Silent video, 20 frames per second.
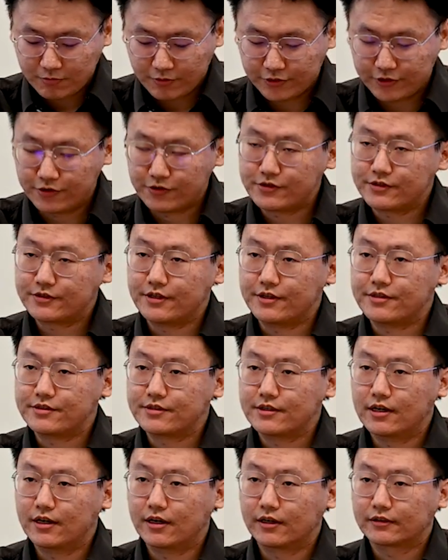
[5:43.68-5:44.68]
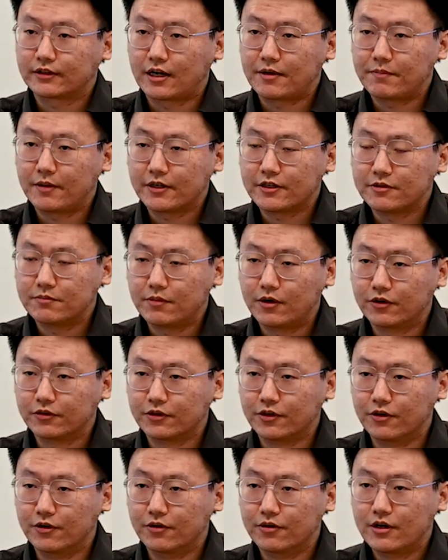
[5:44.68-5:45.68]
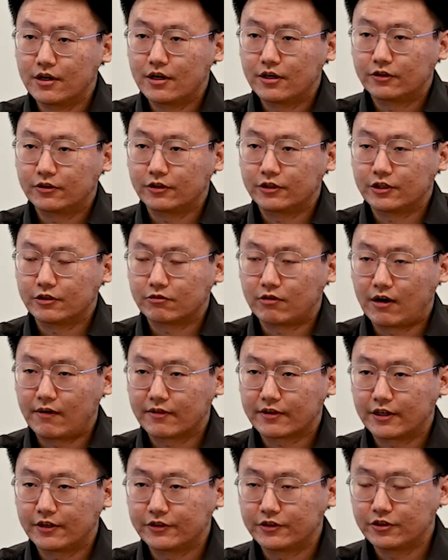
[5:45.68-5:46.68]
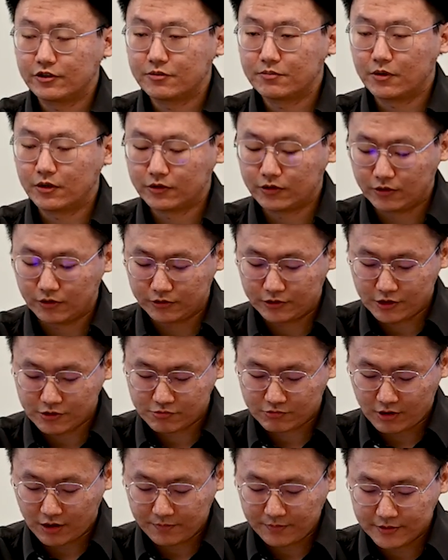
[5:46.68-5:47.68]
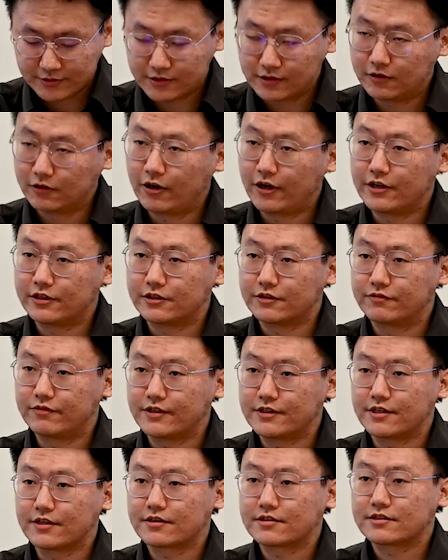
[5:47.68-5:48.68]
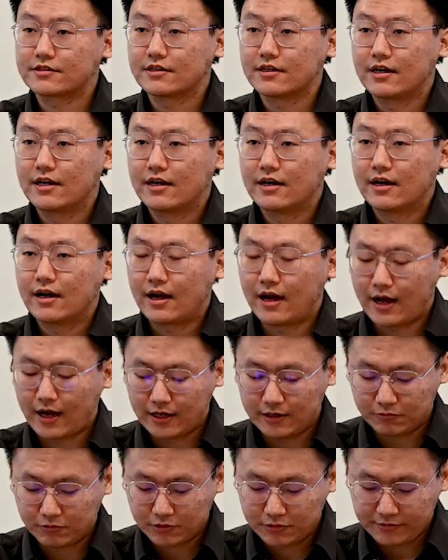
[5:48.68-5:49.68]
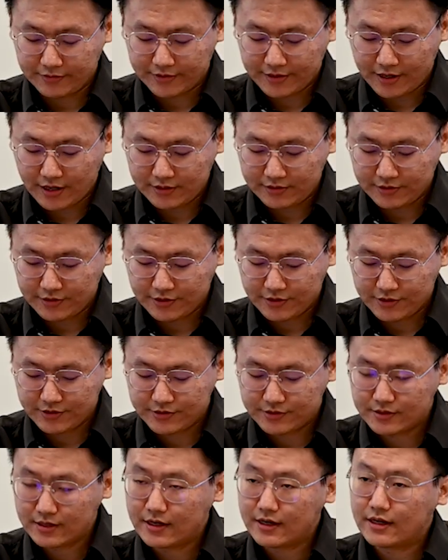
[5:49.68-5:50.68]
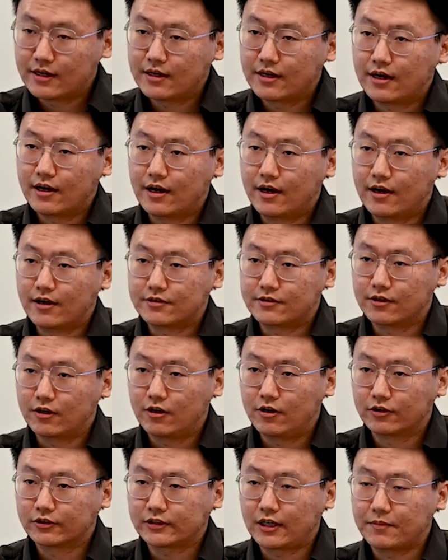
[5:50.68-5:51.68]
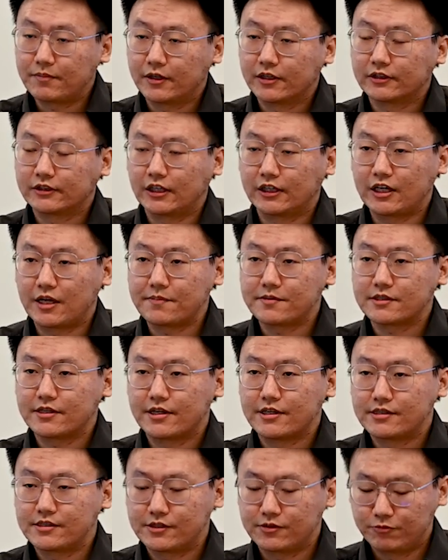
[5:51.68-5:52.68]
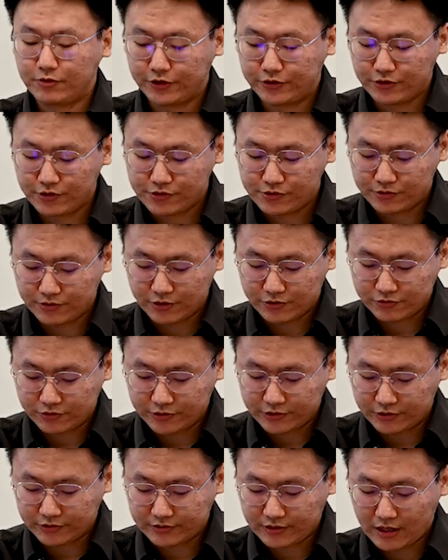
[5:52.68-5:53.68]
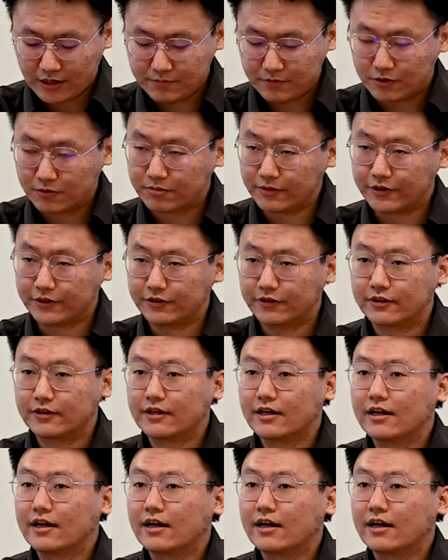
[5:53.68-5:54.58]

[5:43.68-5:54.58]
we use this pi-binding model, derive a continuum model describing the low energy physics, and what we get is the whole pi-binding dynamics is reduced to a Fourier type operator.